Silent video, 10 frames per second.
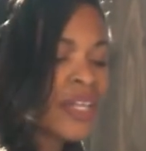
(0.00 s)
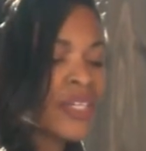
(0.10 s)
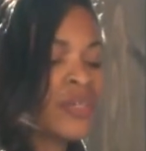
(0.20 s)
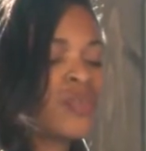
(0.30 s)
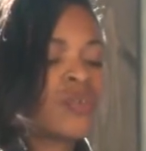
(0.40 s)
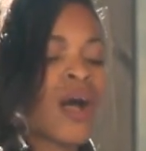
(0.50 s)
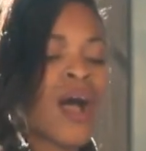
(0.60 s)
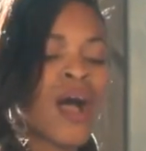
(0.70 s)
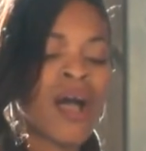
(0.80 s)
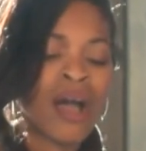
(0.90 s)
you
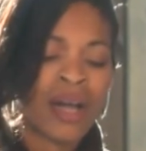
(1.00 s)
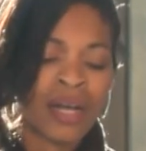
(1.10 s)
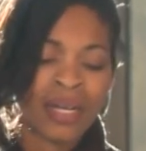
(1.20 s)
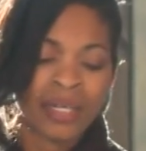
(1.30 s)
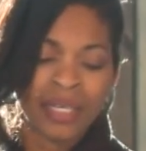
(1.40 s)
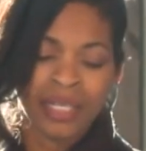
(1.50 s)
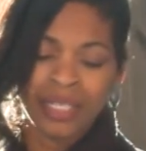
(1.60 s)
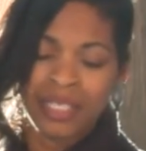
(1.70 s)
are,